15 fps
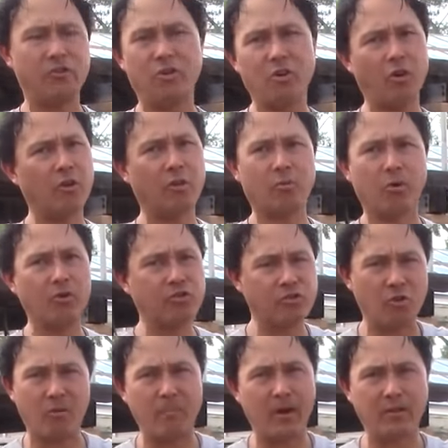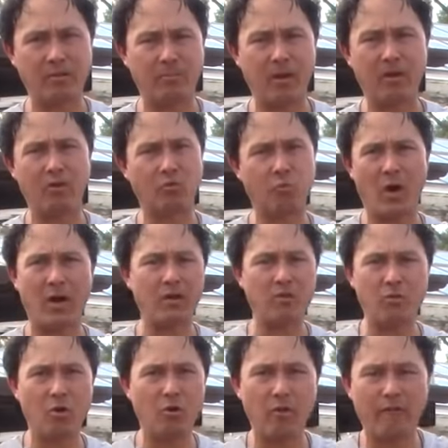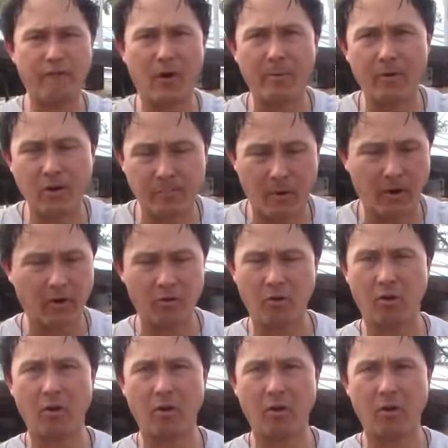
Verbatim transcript: You can go to the grocery store and buy tomatoes. Why do you go to the farmer's market?